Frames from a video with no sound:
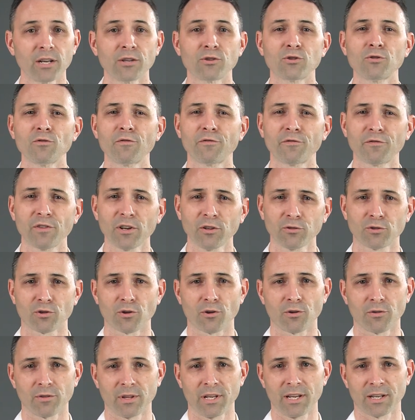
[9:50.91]
to
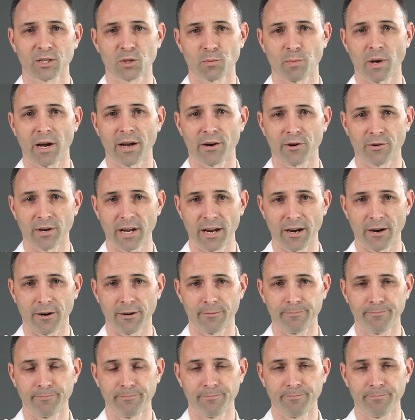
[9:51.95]
filter the expired air.